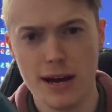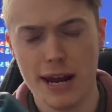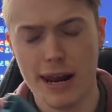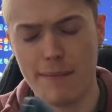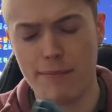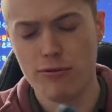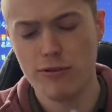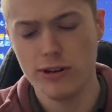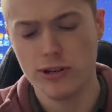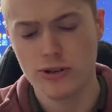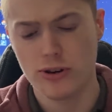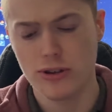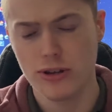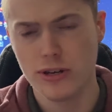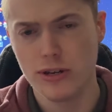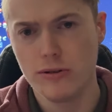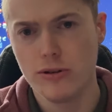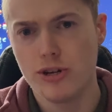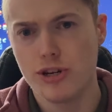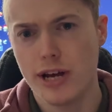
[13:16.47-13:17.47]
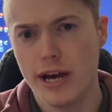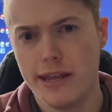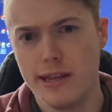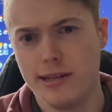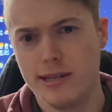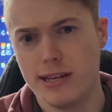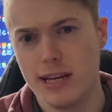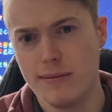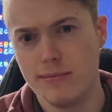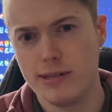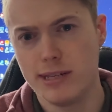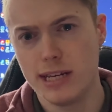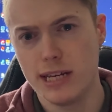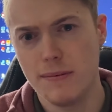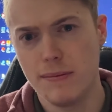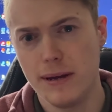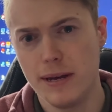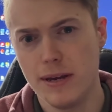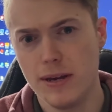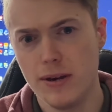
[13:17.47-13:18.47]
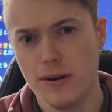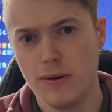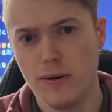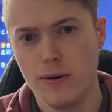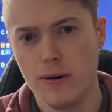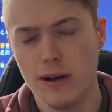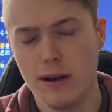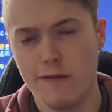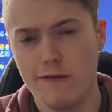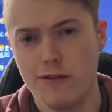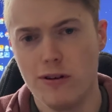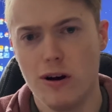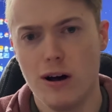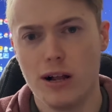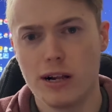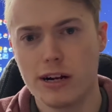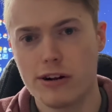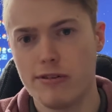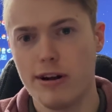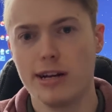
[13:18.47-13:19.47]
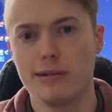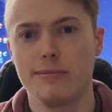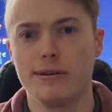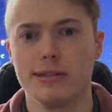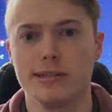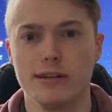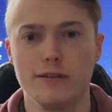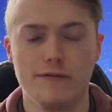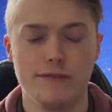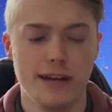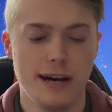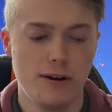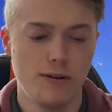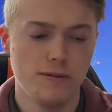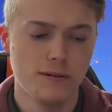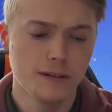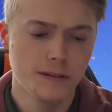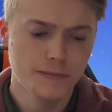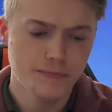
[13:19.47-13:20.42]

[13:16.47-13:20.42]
and I'm pretty sure they do share the same CPU. If not, I'll correct myself now.